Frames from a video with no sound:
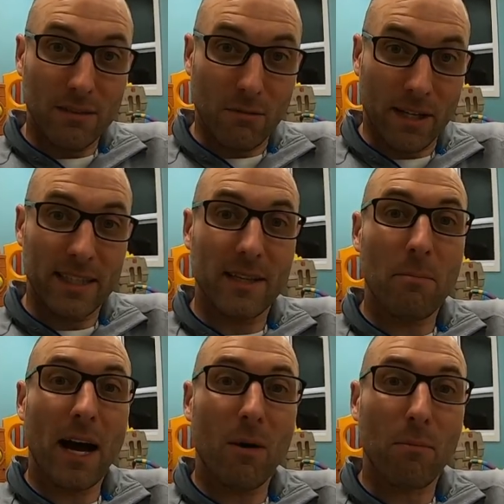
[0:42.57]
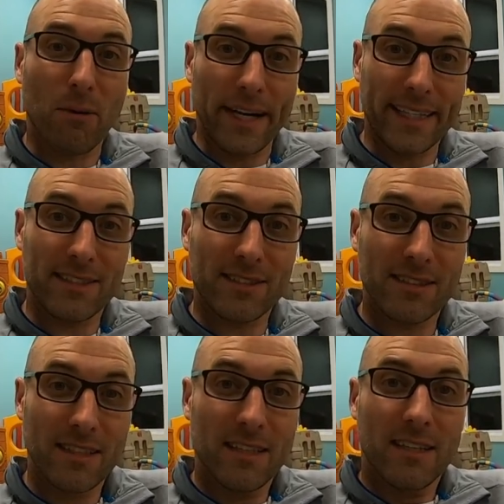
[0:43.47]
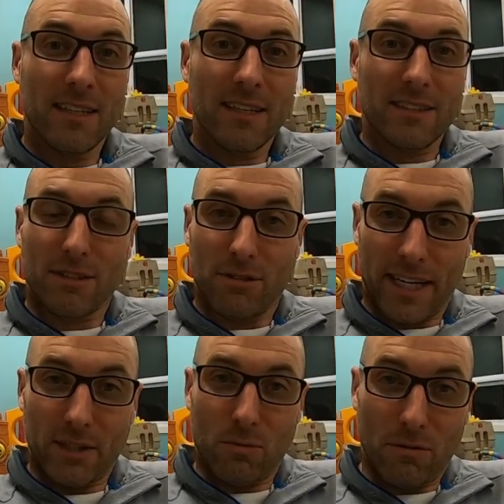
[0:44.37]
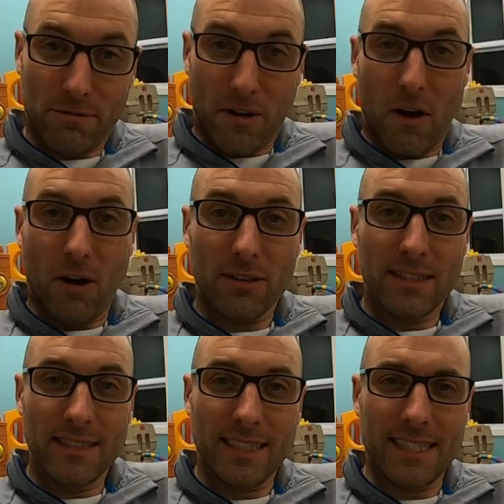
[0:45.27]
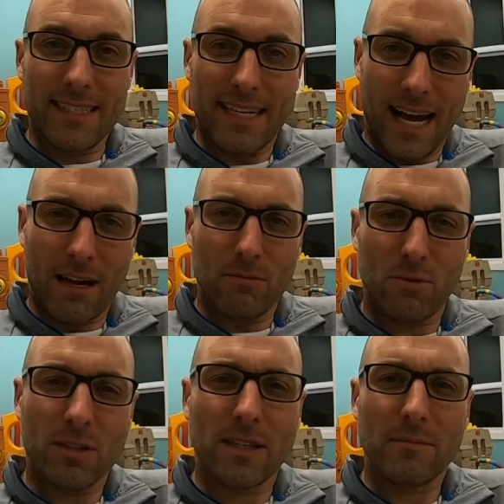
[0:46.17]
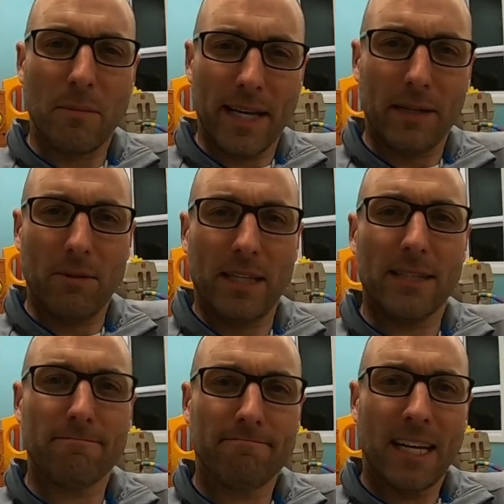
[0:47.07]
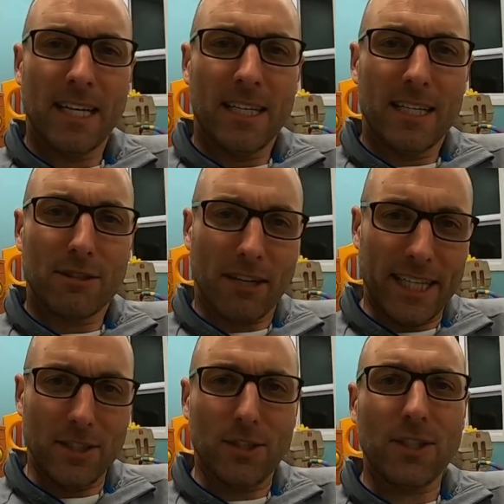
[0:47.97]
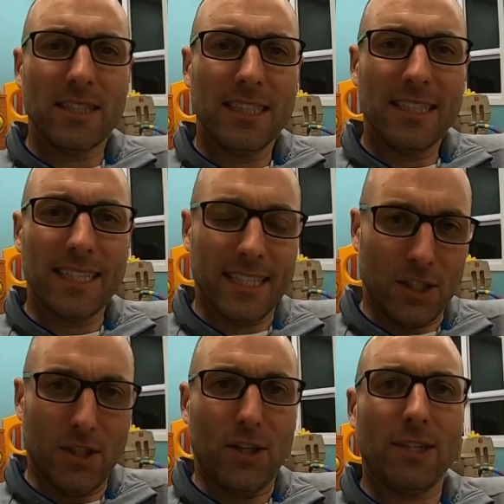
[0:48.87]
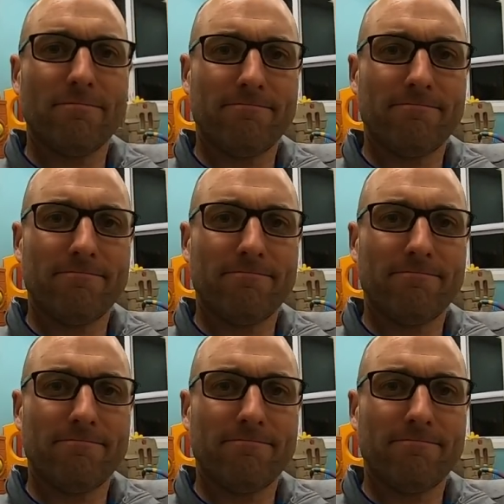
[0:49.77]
When the bough breaks, the cradle will fall, and down will come baby, cradle and all.